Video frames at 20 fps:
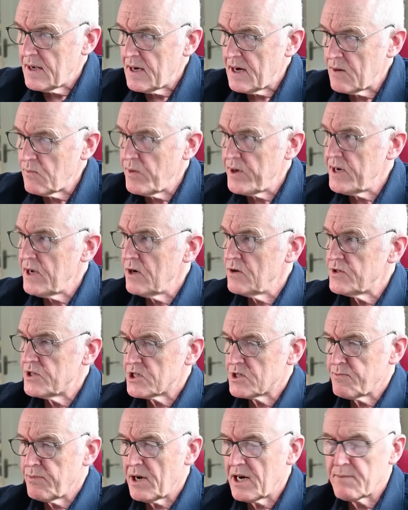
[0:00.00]
And we know
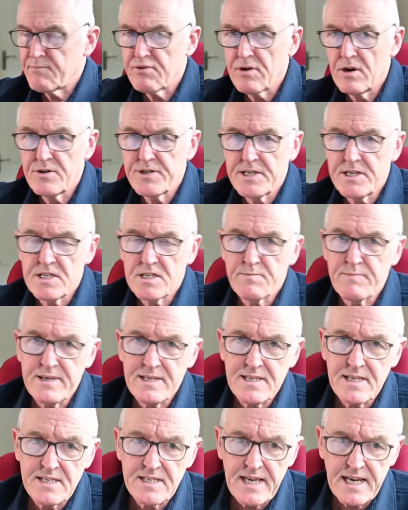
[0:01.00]
that spike protein has
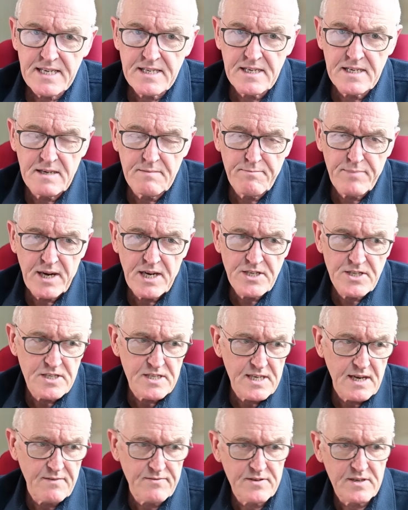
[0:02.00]
been detected in
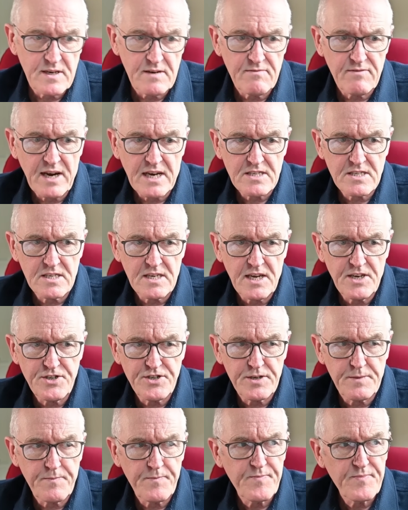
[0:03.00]
patients after
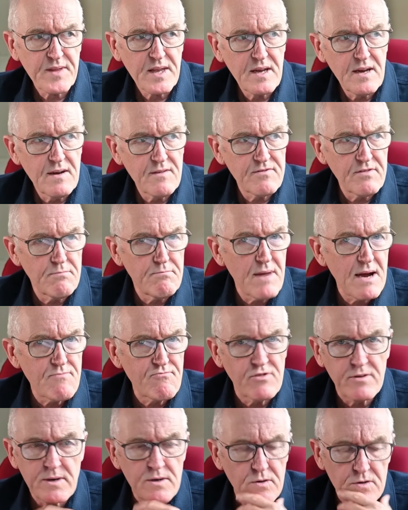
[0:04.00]
vaccination. From
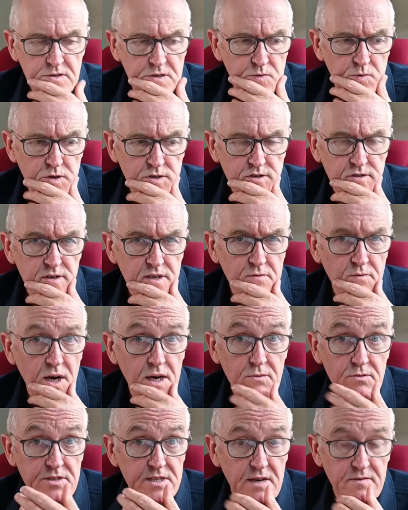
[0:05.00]
memory, we looked at one study
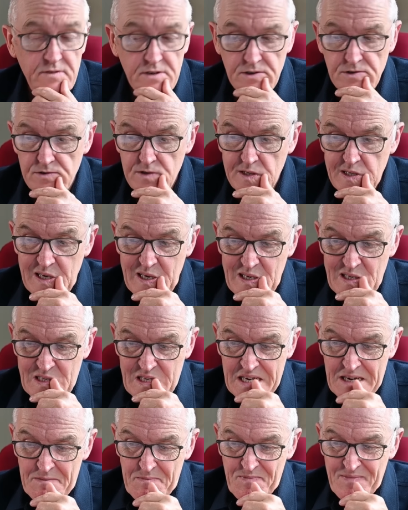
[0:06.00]
where it was 700
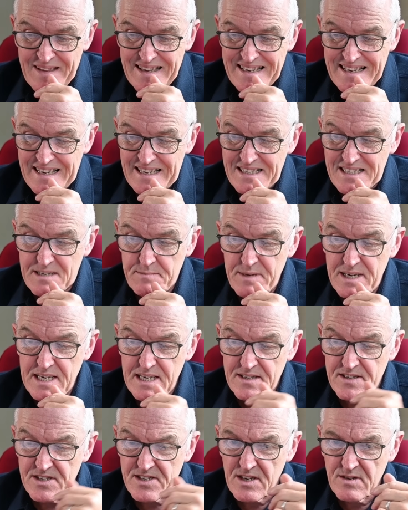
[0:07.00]
days. To
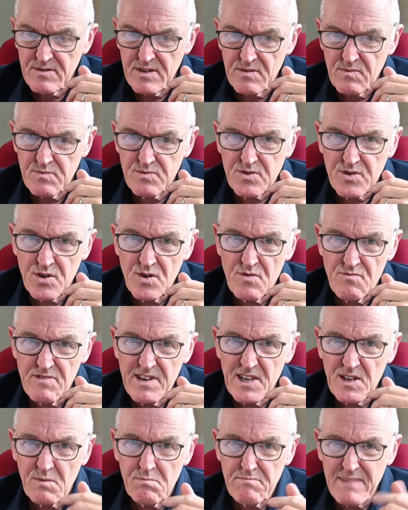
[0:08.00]
me, there's only two
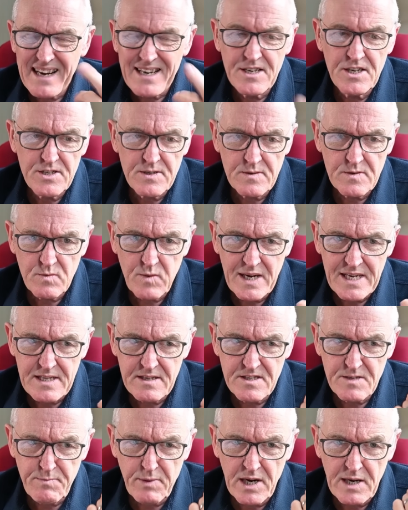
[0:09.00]
real mechanisms where
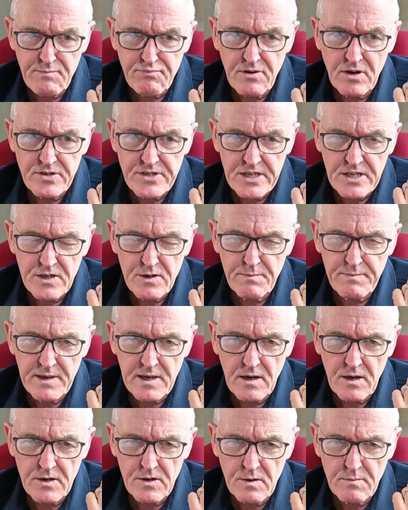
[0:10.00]
the spike protein could
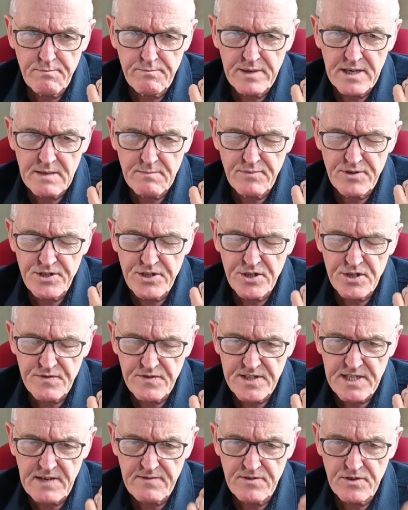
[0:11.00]
be going on being produced
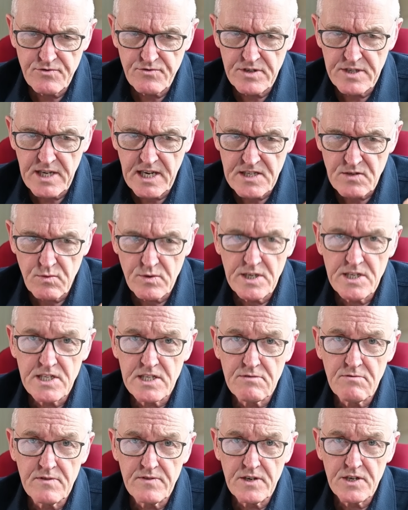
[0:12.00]
for 700 days. One
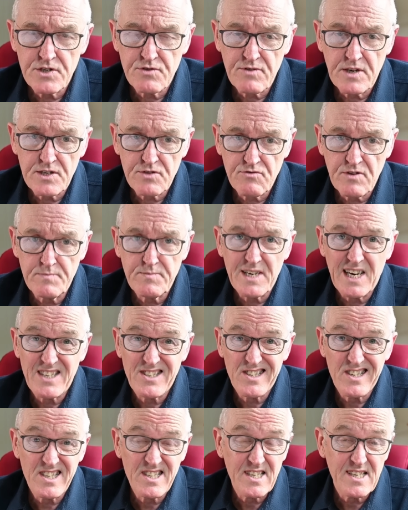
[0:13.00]
is the reverse
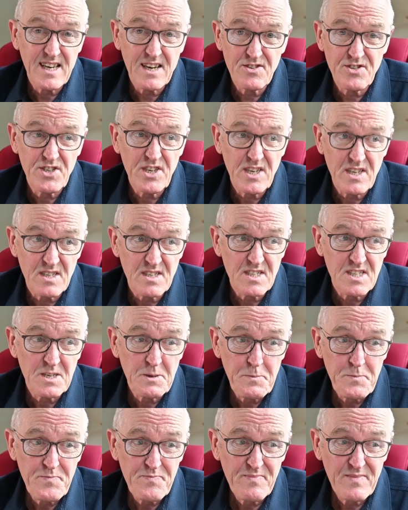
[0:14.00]
transcriptase, that it's in our genes,